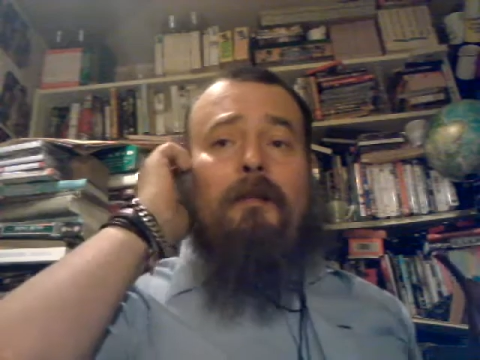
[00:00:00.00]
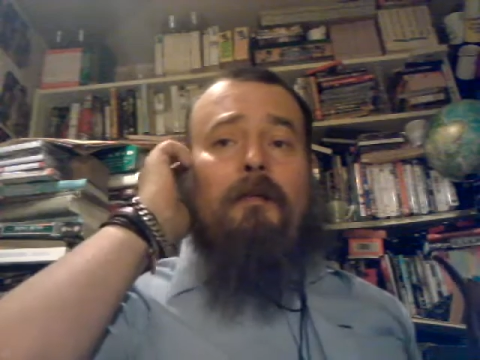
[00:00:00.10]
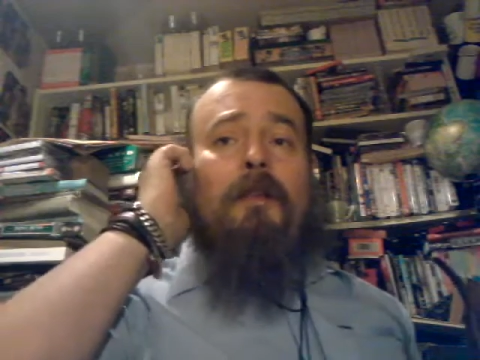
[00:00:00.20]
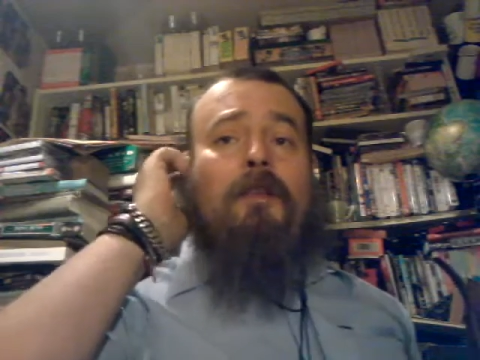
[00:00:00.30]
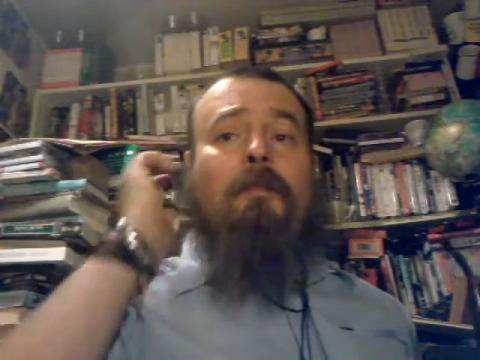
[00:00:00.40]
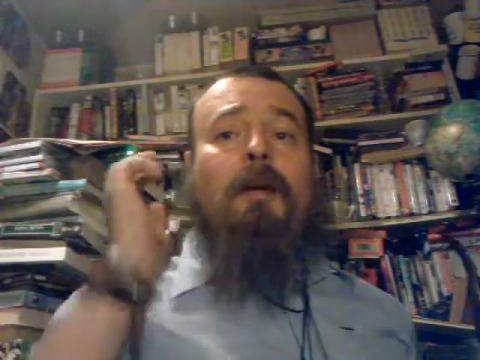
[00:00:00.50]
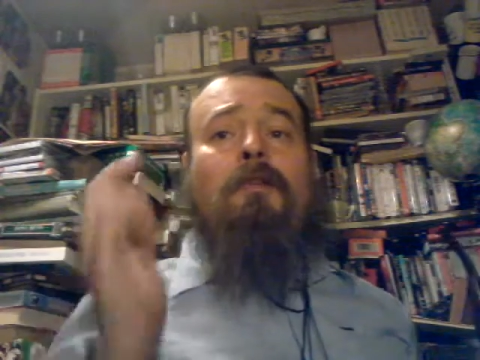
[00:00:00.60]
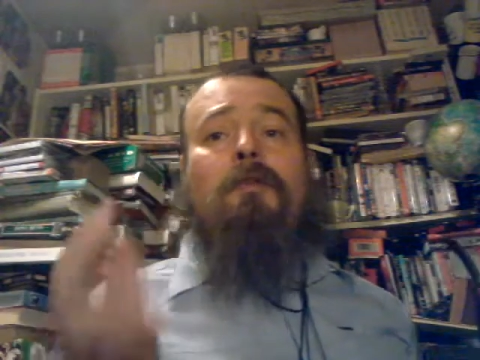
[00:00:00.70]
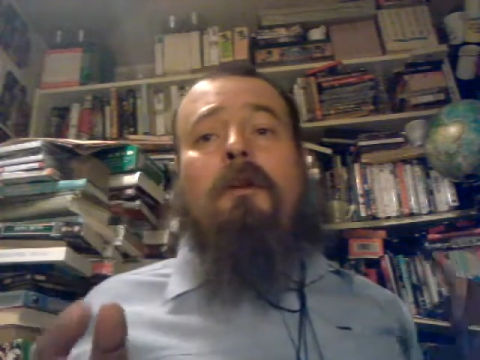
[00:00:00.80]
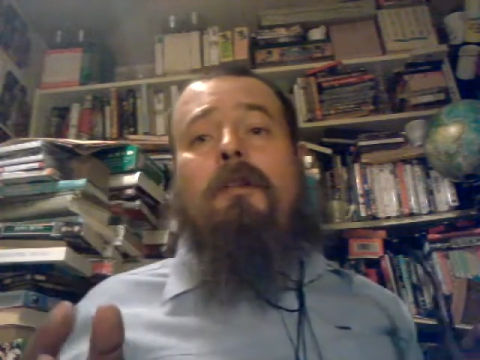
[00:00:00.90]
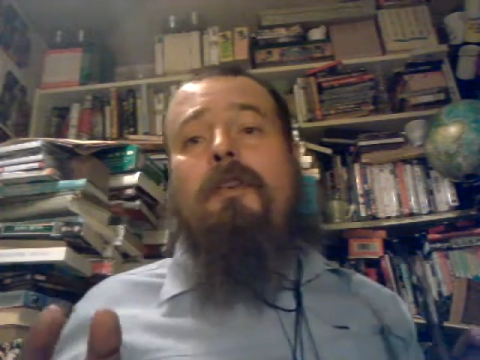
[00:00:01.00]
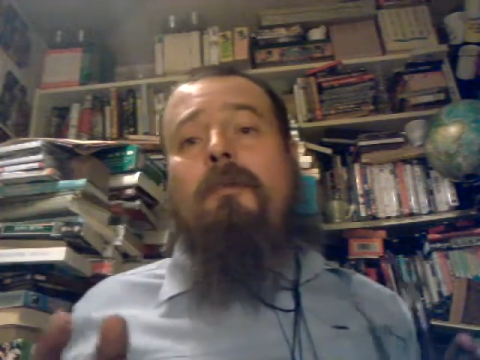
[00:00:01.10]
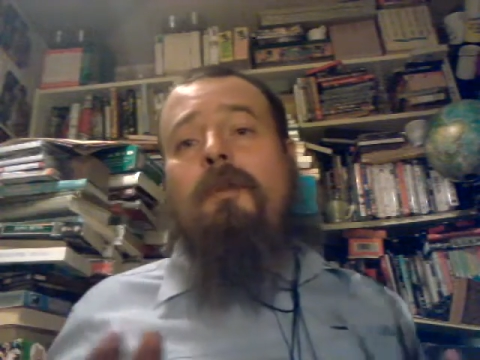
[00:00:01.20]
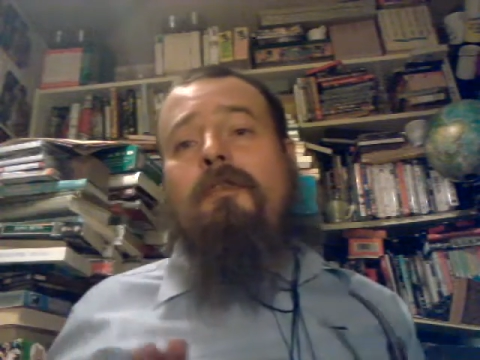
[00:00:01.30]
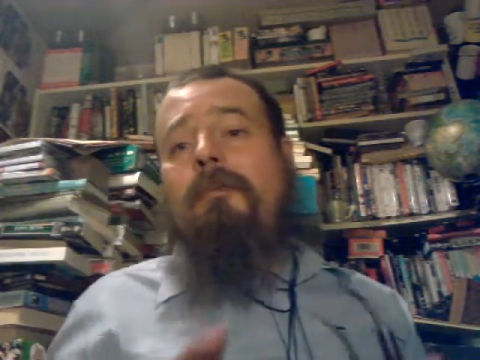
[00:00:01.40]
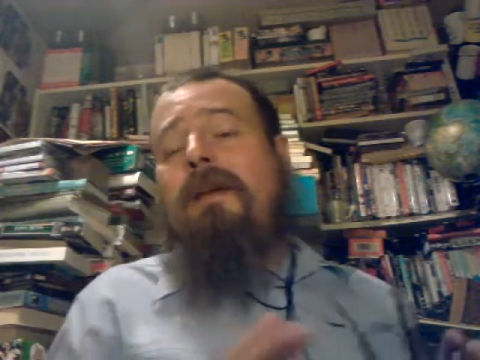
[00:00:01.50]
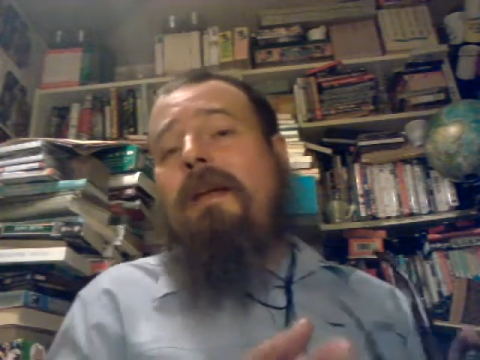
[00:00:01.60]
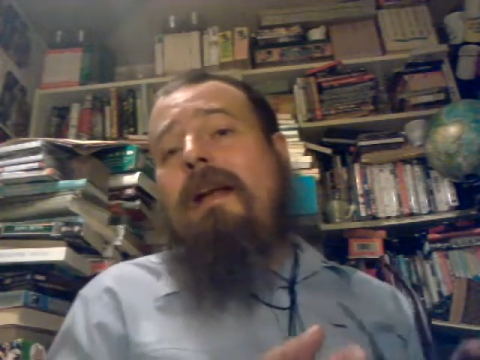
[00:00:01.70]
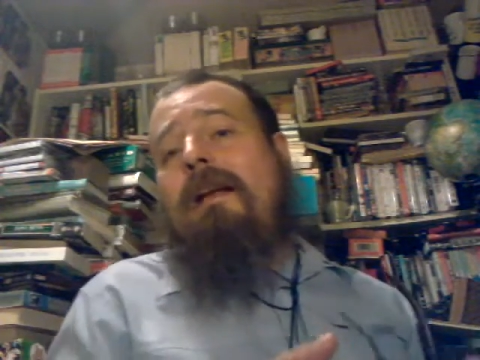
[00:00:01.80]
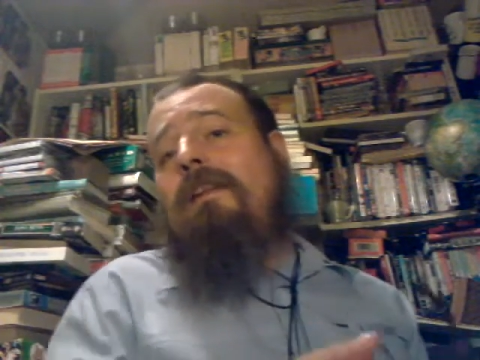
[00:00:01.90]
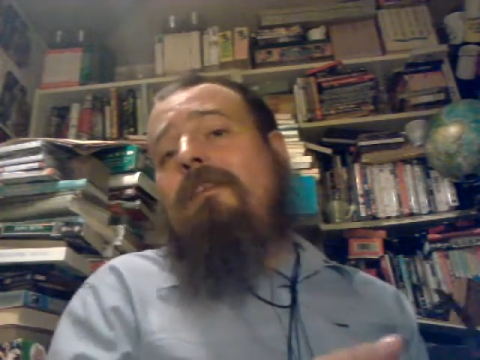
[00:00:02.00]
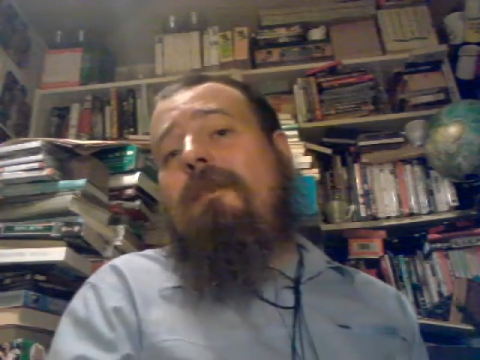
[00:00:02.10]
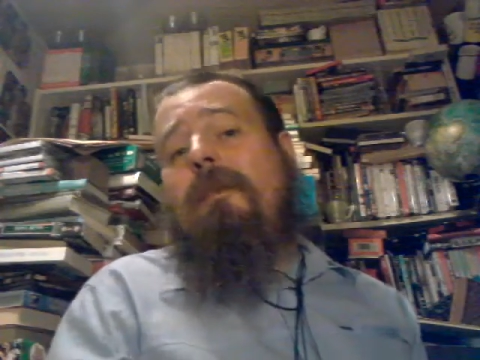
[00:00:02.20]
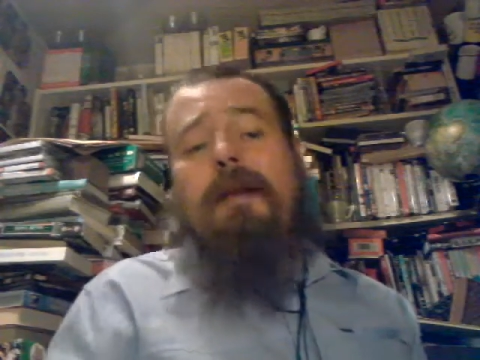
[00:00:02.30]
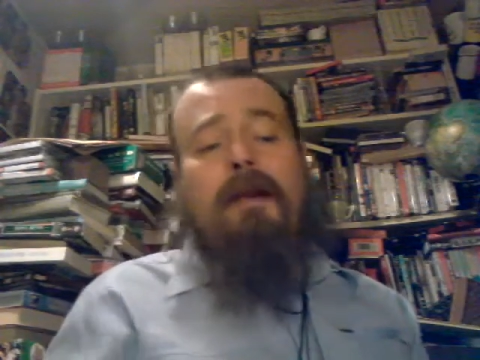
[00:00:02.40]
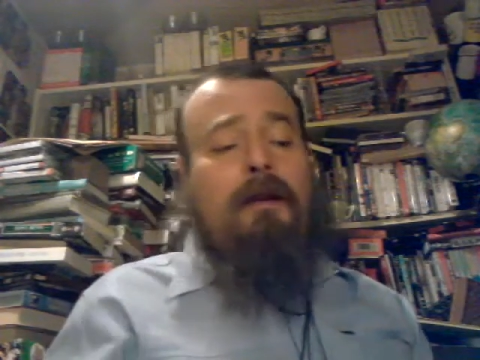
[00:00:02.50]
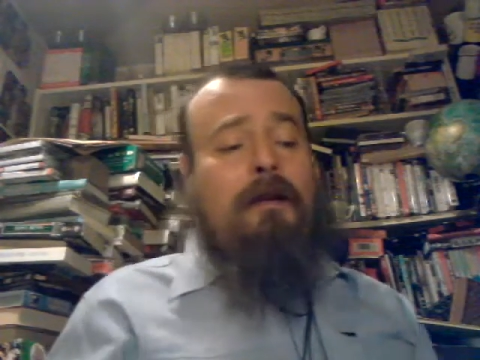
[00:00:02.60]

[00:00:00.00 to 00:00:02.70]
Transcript: It depends what you want to pick out in this tobacco.